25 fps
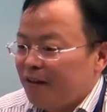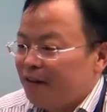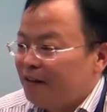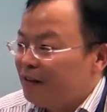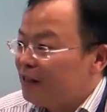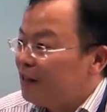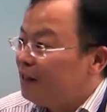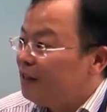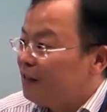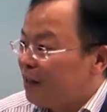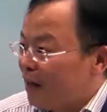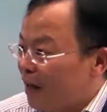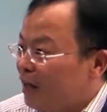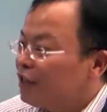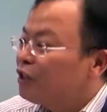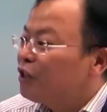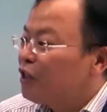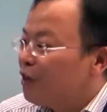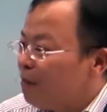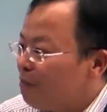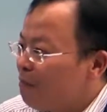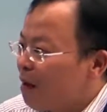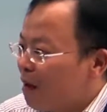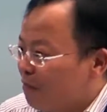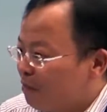There's a
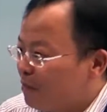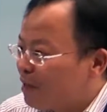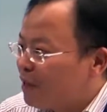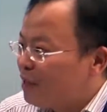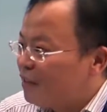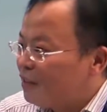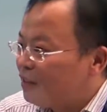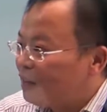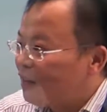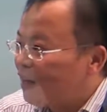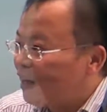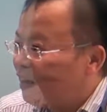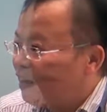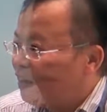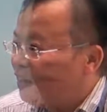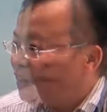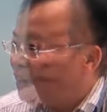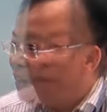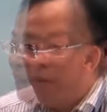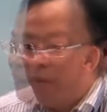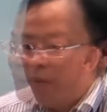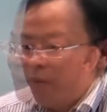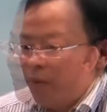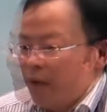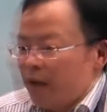STMICroelectronics inside.
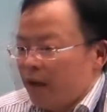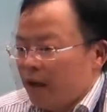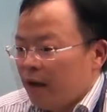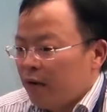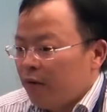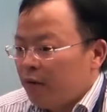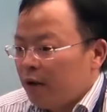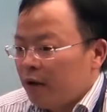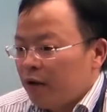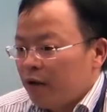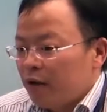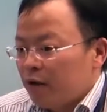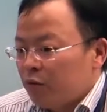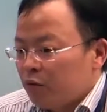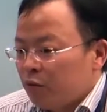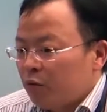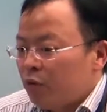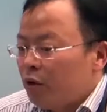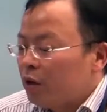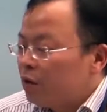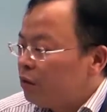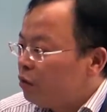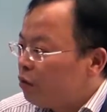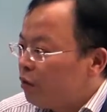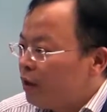We are ready to
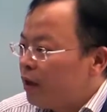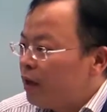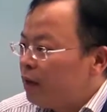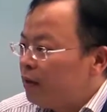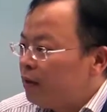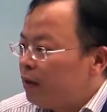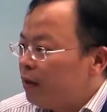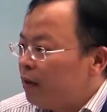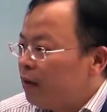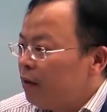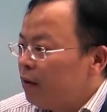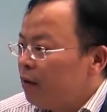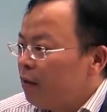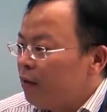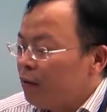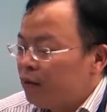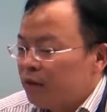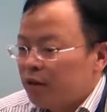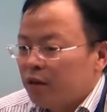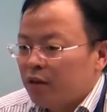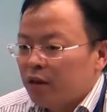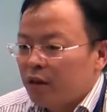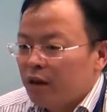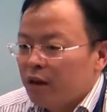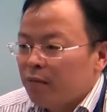work together with
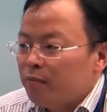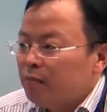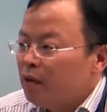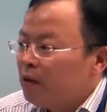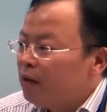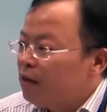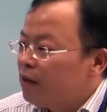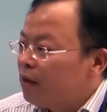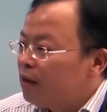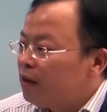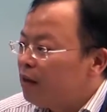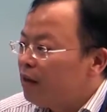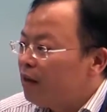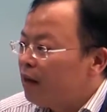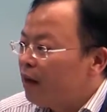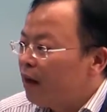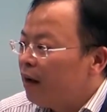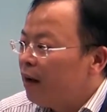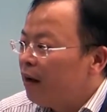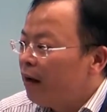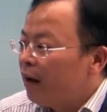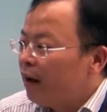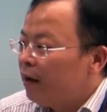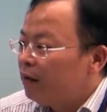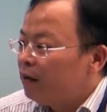the team in
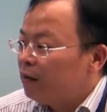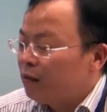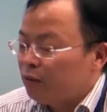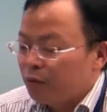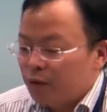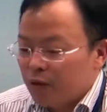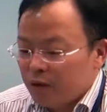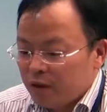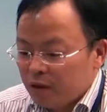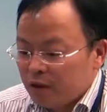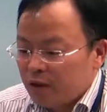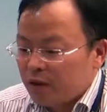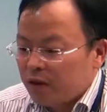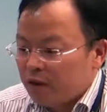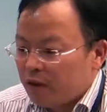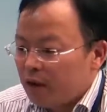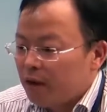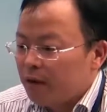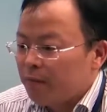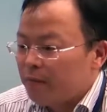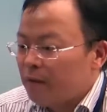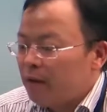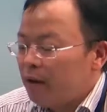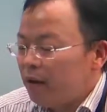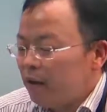India and with the
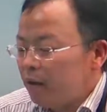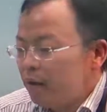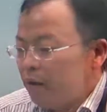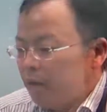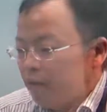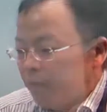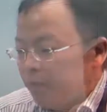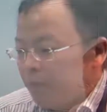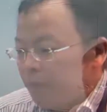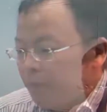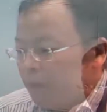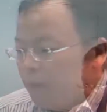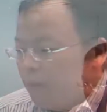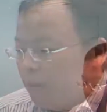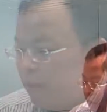team in